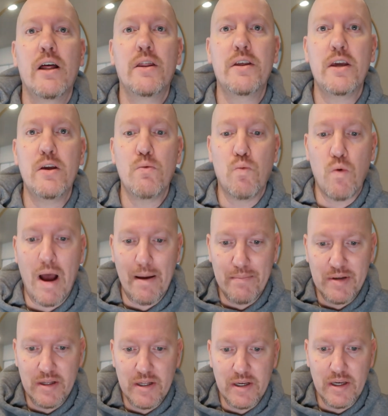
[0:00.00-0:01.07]
the
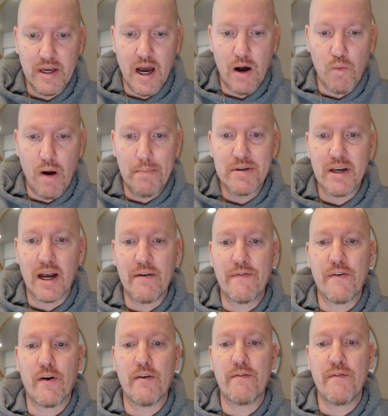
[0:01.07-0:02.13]
web, the uh, website
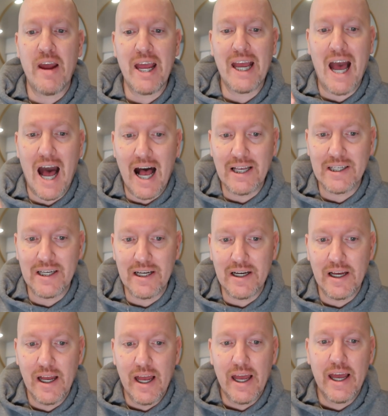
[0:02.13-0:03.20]
for
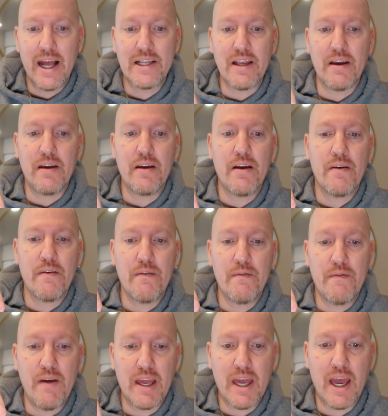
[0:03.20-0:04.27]
Vacasa. It's a
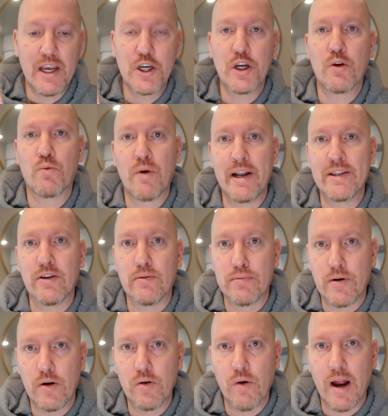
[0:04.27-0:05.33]
vacation rental
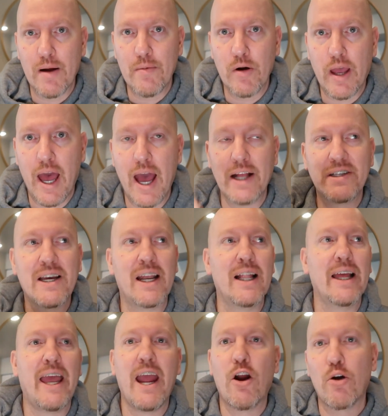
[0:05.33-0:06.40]
program, okay? It's
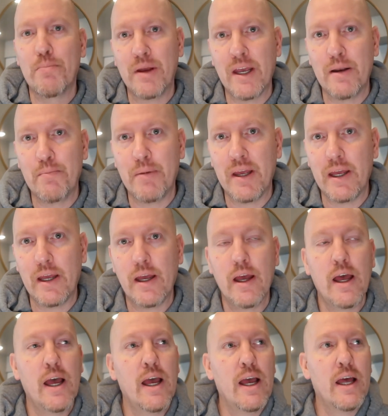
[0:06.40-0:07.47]
kind of like Airbnb.
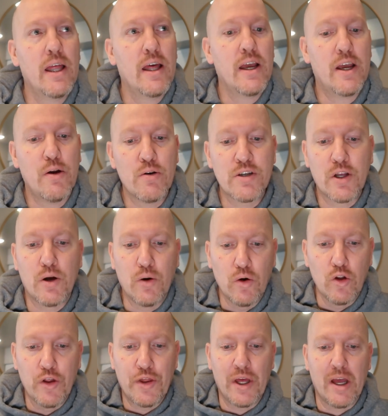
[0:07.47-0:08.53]
Here's the
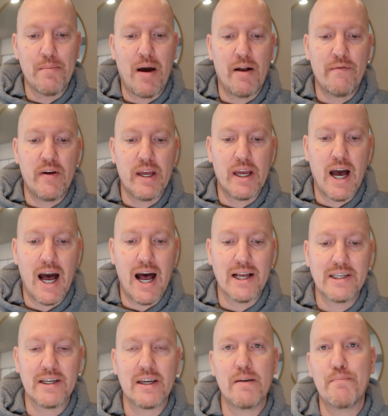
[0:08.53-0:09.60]
cool thing about
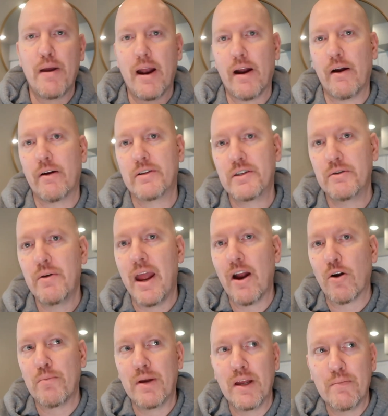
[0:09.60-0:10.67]
Vacasa compared to
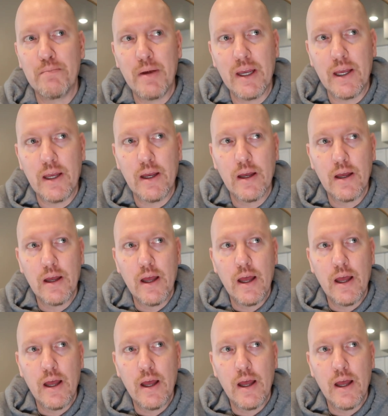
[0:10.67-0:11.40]
Airbnb